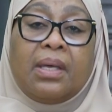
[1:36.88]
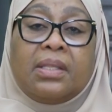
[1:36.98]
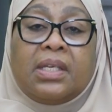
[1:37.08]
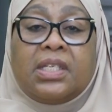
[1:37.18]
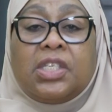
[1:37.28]

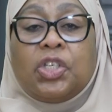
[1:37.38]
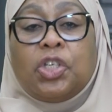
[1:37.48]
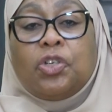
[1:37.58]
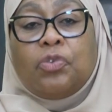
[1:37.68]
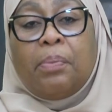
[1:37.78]
The
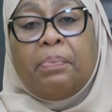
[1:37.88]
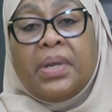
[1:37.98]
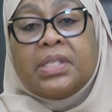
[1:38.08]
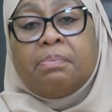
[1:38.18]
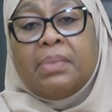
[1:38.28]
decision to
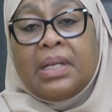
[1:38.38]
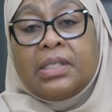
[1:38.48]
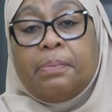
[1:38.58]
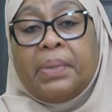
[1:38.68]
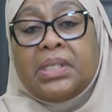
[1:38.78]
embrace
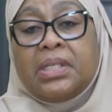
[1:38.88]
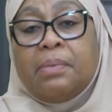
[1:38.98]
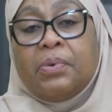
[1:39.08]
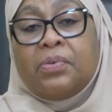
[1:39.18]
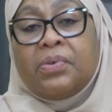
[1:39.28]
multi-party
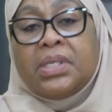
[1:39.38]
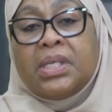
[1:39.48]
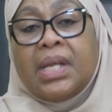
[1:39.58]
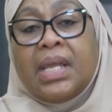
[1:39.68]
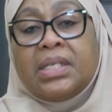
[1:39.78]
democracy
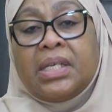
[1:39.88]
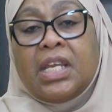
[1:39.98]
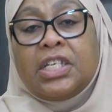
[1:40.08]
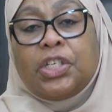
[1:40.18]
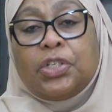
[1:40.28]
in
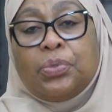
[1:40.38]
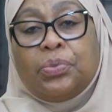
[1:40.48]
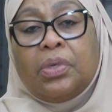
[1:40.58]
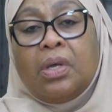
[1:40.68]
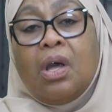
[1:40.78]
1992,